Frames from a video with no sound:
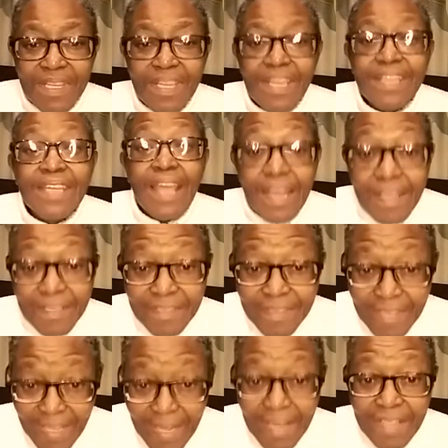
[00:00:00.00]
And I learned
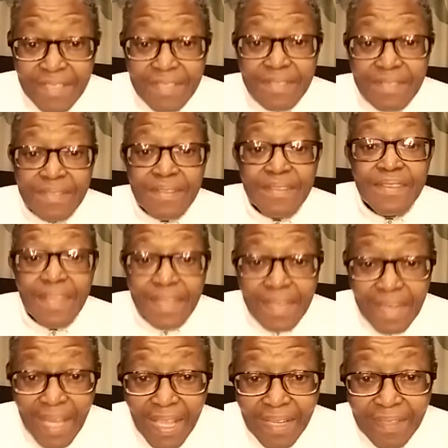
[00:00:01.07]
that lesson that
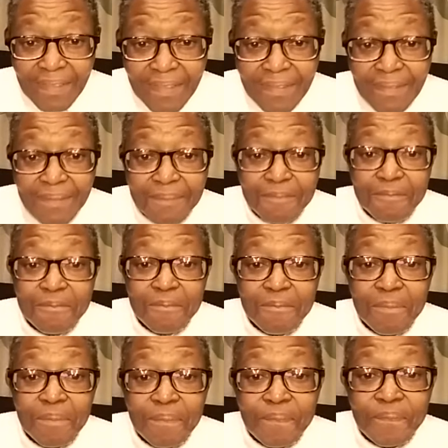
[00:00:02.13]
night.
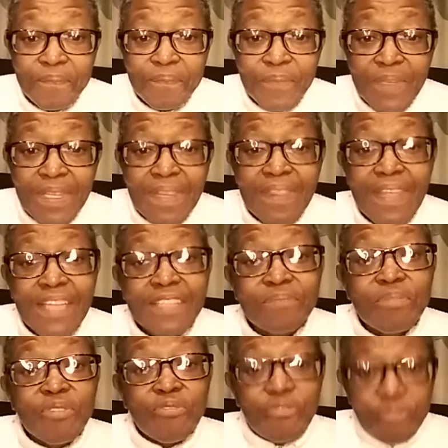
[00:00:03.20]
That
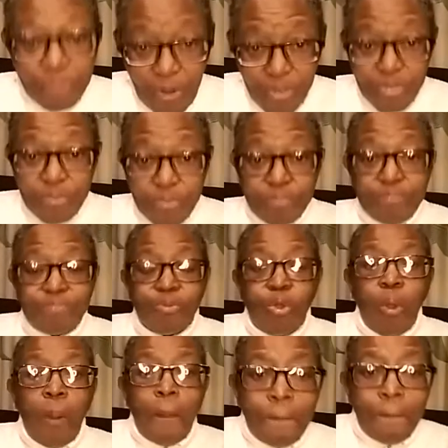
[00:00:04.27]
before you
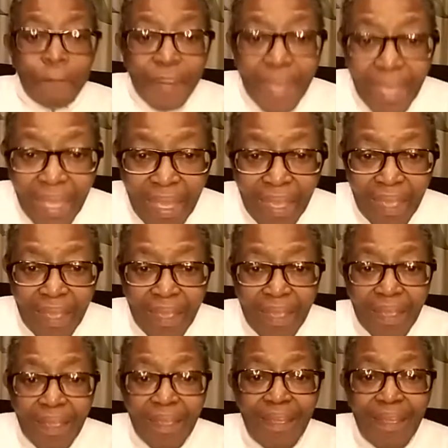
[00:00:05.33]
compare,
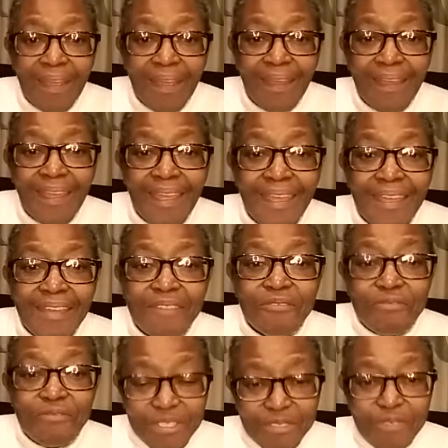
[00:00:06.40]

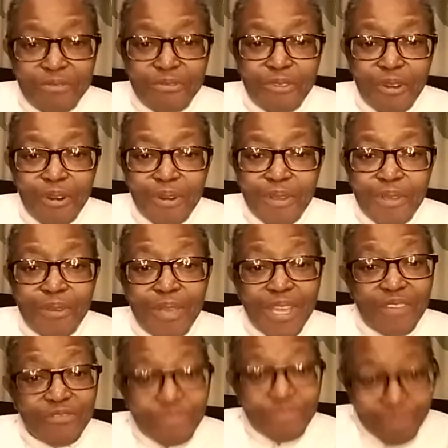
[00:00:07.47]
first of all, we
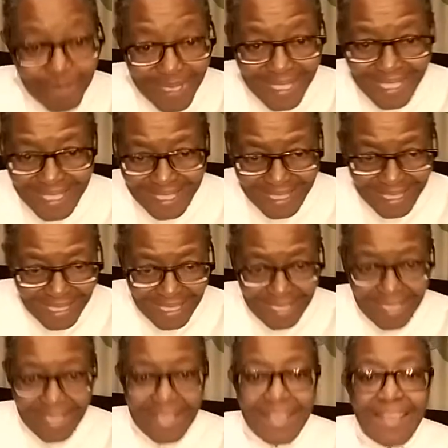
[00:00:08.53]
have to see
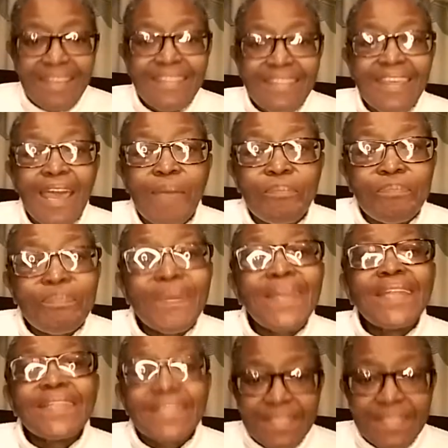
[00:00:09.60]
the
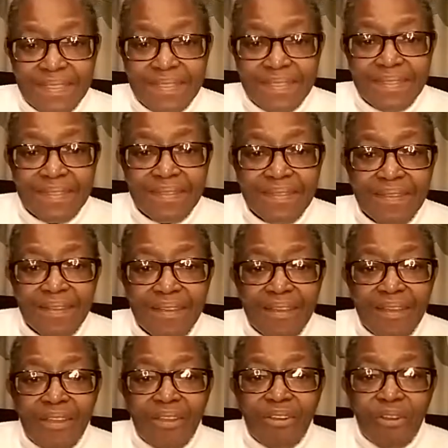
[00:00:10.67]
abilities
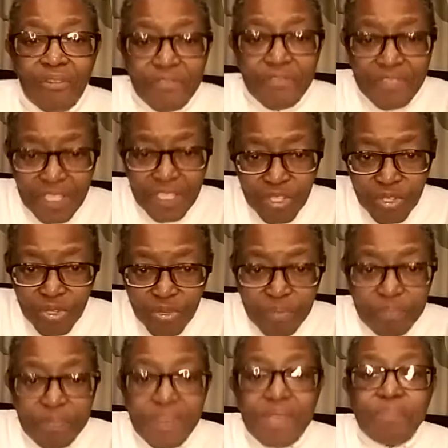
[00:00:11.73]
of the
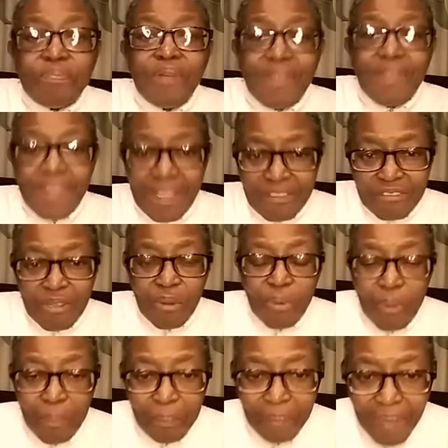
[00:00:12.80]
two people that you're
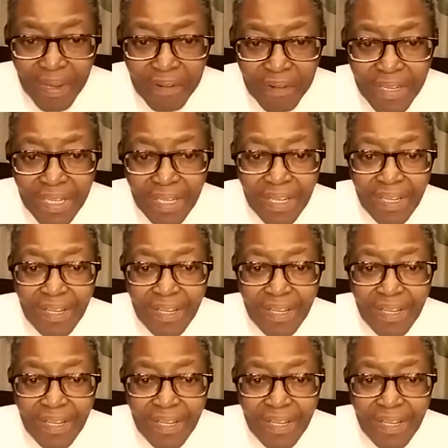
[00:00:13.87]
comparing.